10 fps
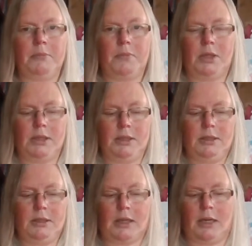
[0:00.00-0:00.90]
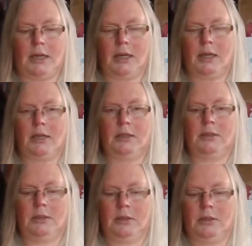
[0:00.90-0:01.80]
These are
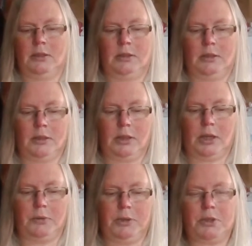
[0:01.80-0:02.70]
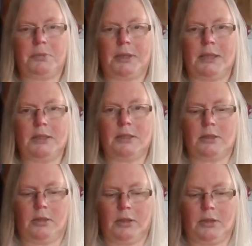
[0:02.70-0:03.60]
going to places
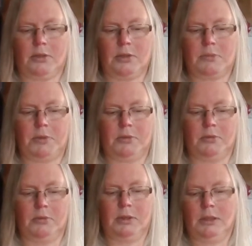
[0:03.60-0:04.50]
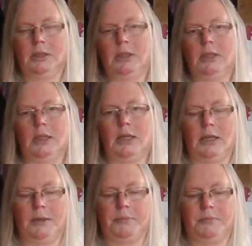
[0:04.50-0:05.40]
like the hospital
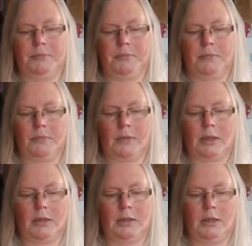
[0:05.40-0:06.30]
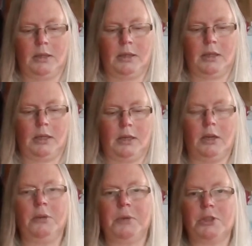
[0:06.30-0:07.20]
and
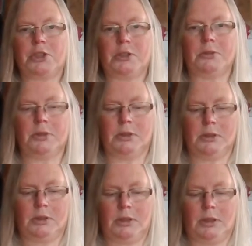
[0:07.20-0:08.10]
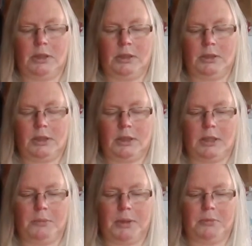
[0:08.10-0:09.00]
homeless shelters and things to
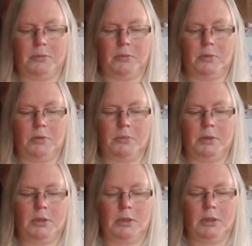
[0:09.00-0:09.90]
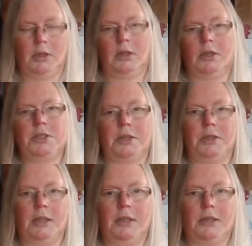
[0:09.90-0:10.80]
keep people warm. I
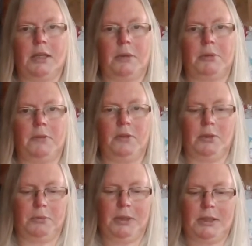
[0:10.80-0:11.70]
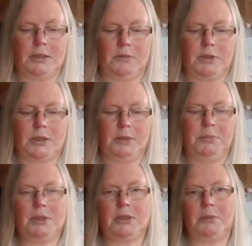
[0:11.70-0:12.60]
donated a couple of little pairs of
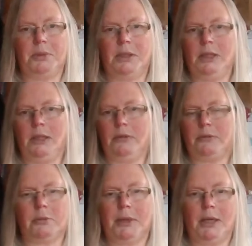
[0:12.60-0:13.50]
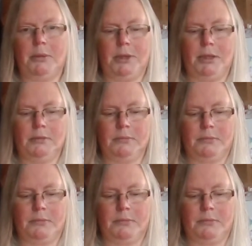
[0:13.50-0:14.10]
slippers and a beanie for a baby